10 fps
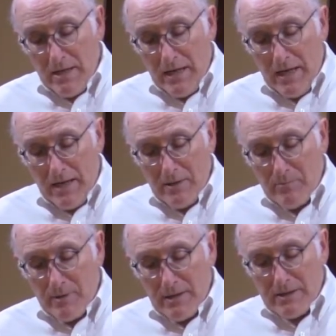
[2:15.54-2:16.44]

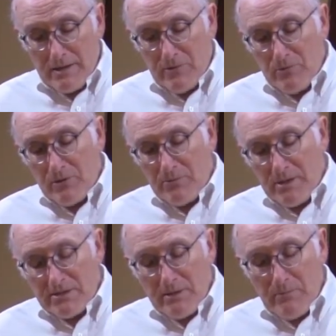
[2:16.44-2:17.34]
But will
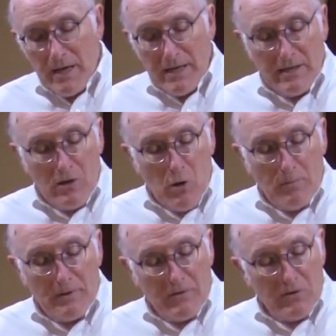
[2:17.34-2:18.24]
be somebody
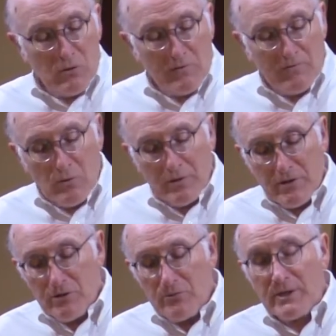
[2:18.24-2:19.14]
opening the door for
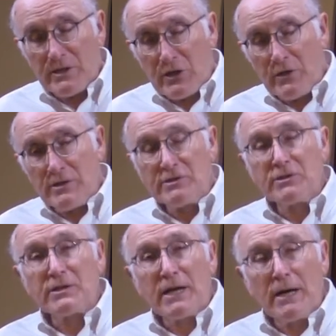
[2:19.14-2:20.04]
you. We encourage you
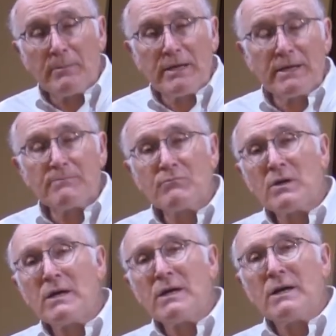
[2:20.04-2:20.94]
to come in.